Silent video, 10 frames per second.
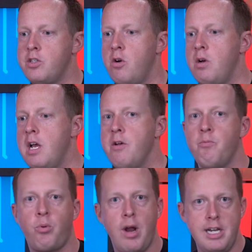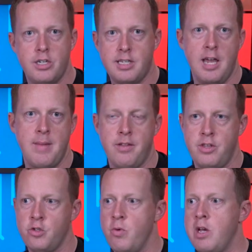So Prey just came out
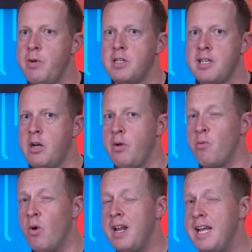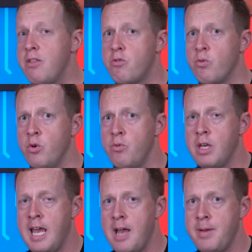this week. We decided we'd run it through
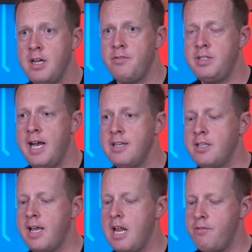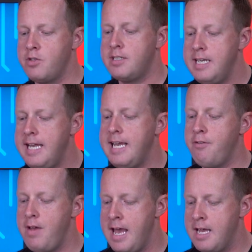the gamut of tests and kind of see
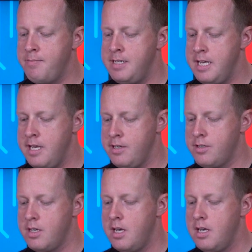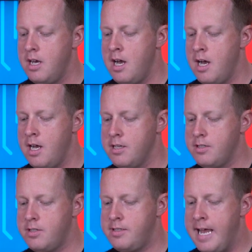if AMD's uh,
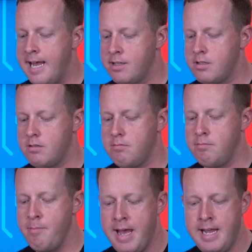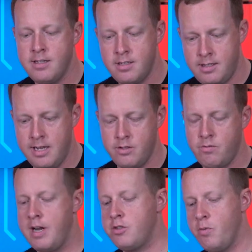stance made
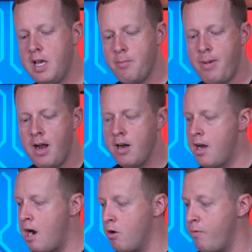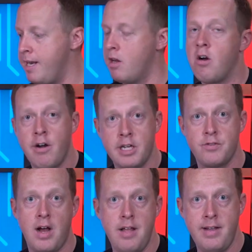sense, right? So we compared our Radeon RX
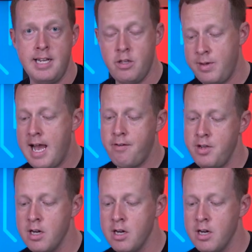580 that we have